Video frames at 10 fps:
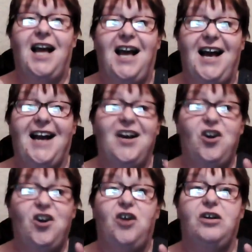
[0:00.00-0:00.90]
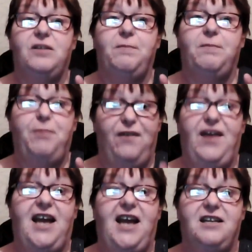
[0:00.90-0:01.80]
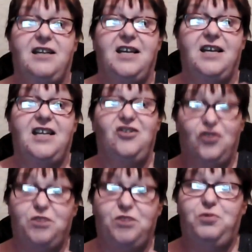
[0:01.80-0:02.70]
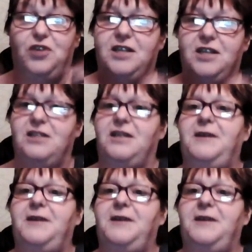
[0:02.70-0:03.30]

I cannot perfect is Yorkshire puddings.